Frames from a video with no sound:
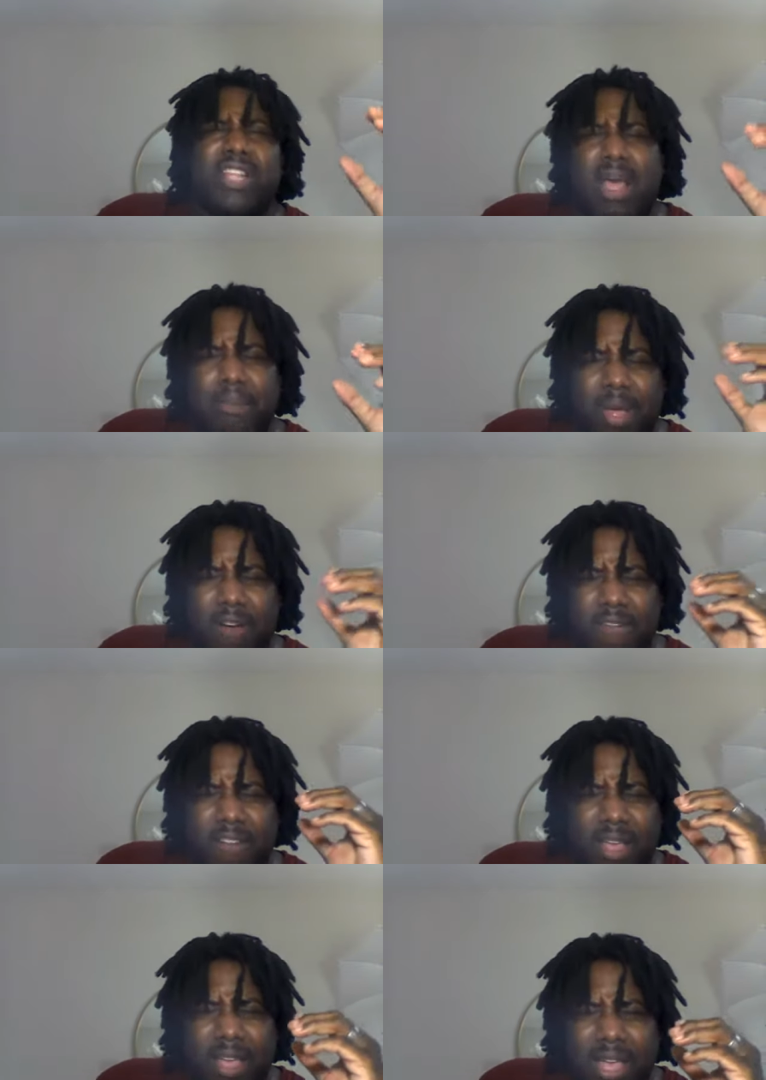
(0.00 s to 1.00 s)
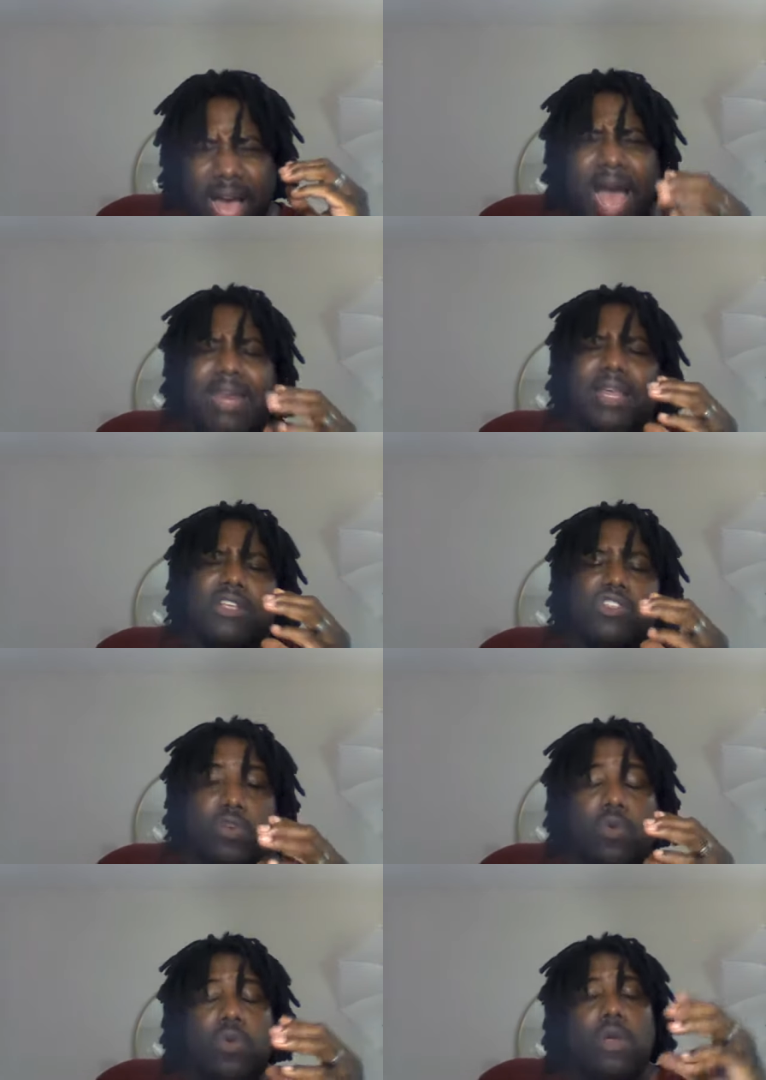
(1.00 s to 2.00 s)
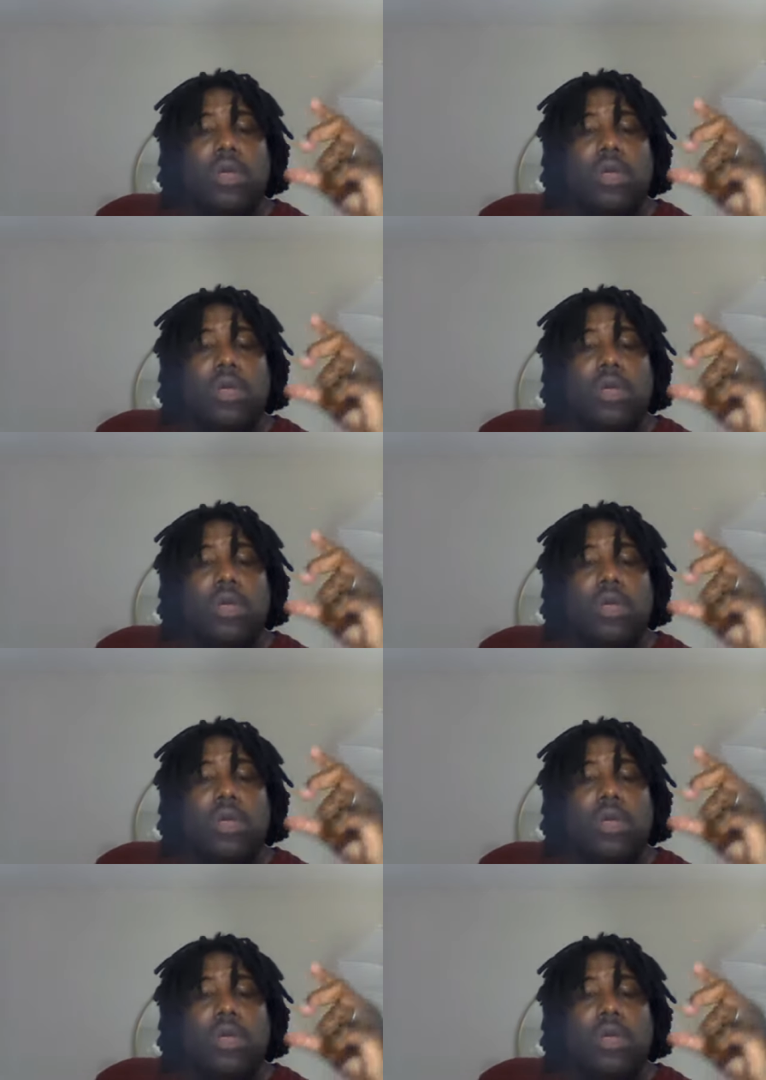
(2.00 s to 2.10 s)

that I may have gotten into